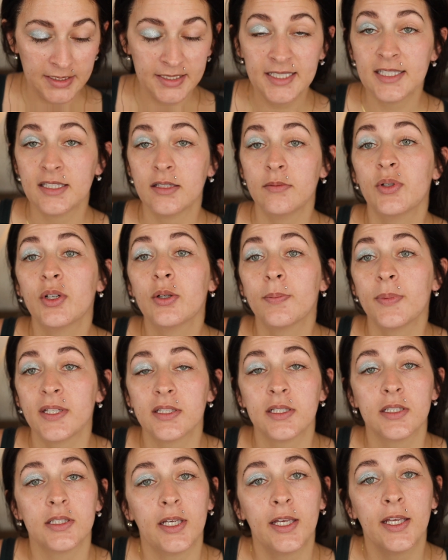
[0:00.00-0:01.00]
It's on purpose,
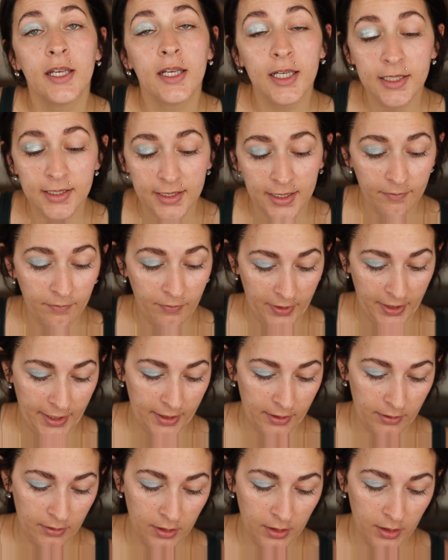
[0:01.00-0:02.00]
cause I ain't got time for
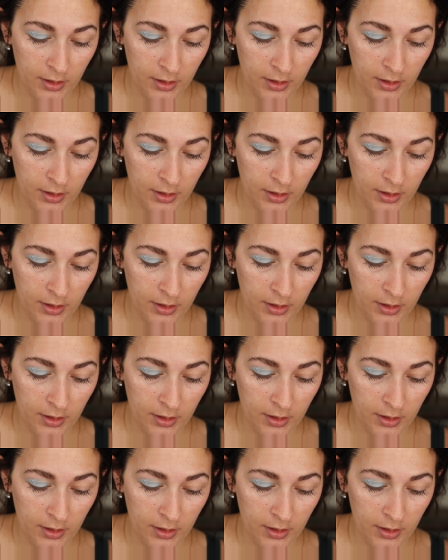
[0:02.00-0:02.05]
that.